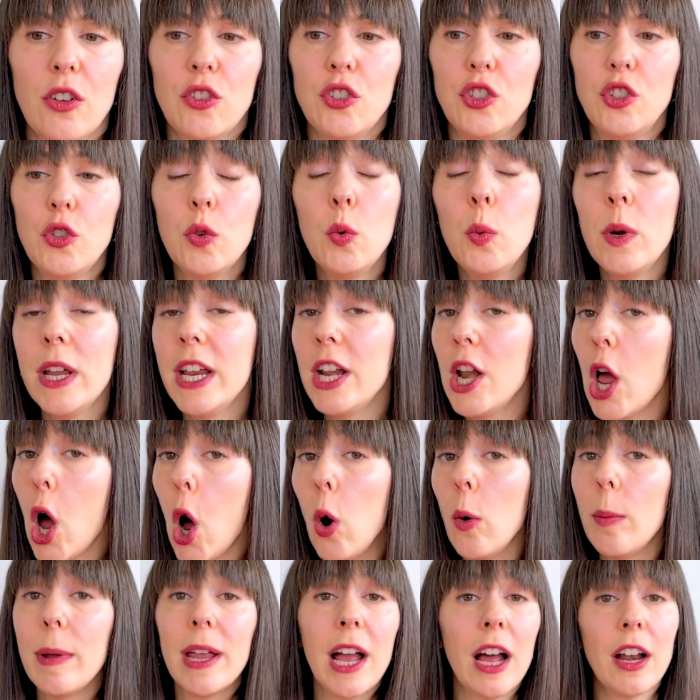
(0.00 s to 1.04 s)
Do we
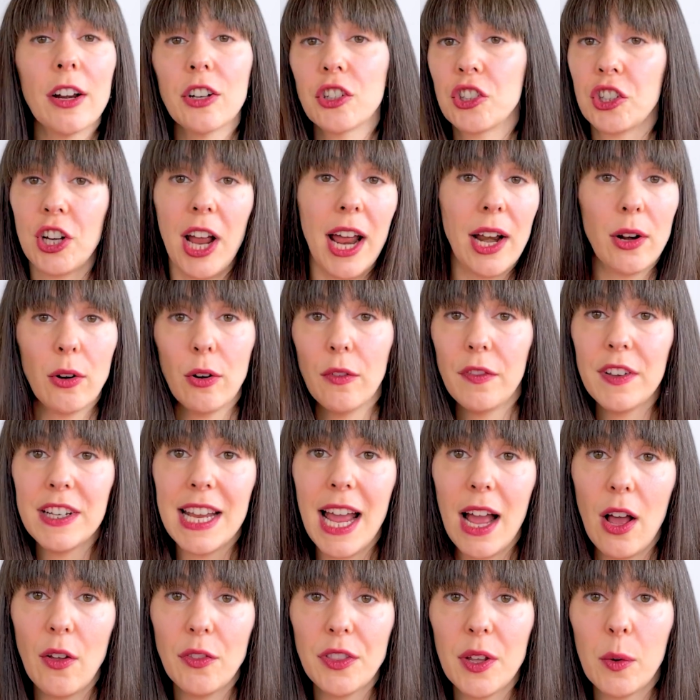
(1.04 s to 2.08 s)
know beyond a shadow of a
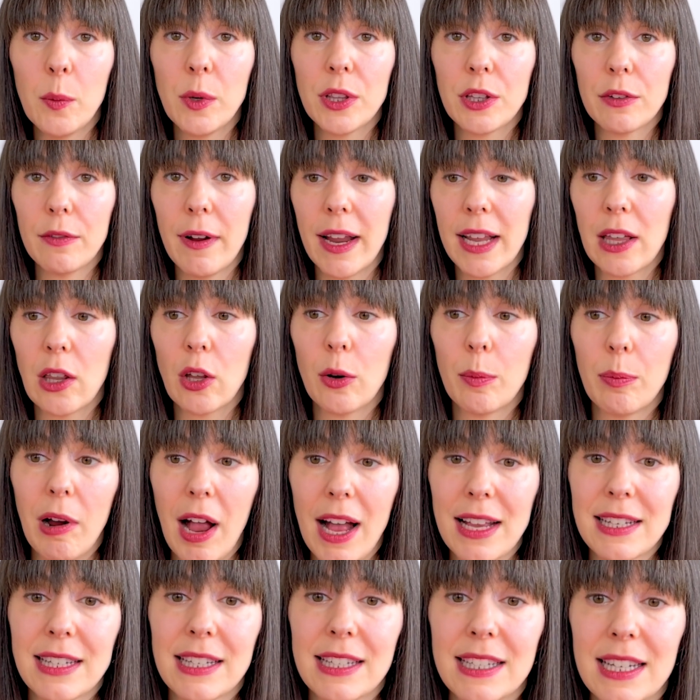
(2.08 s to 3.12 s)
doubt that with the regular
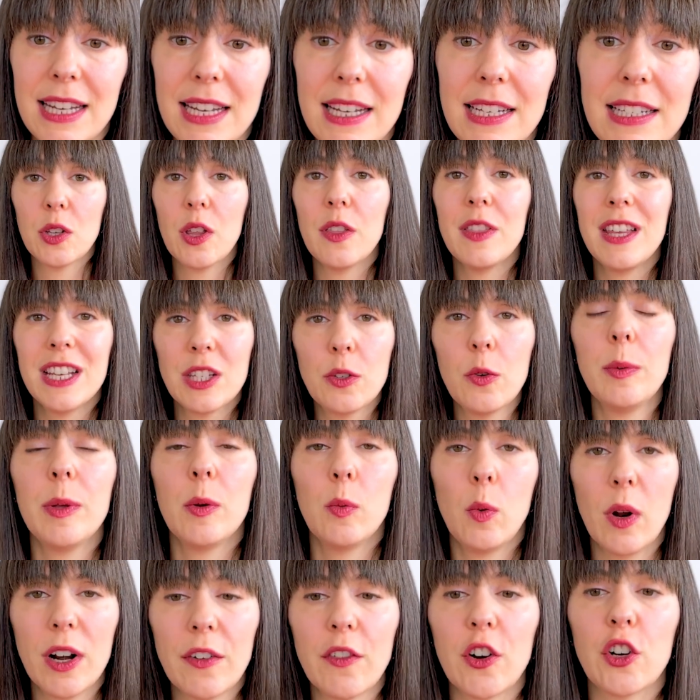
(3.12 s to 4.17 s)
processes, this would be
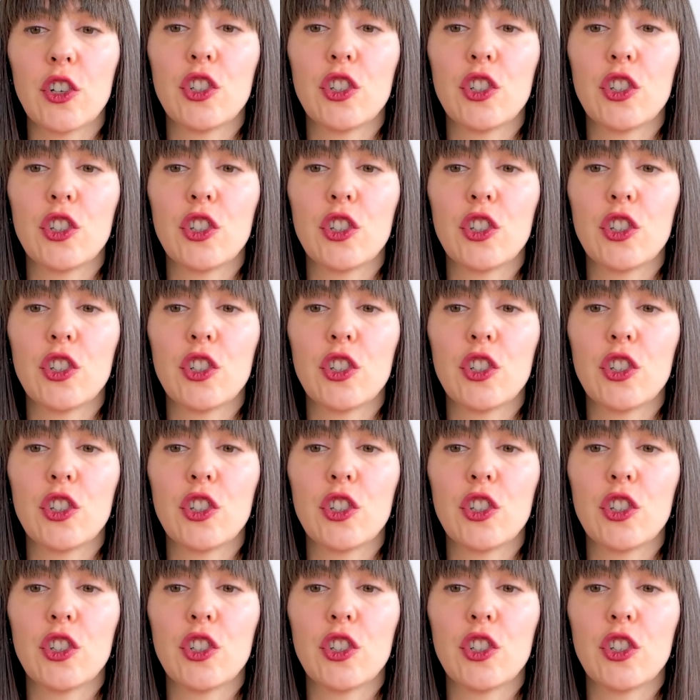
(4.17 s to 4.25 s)
one of our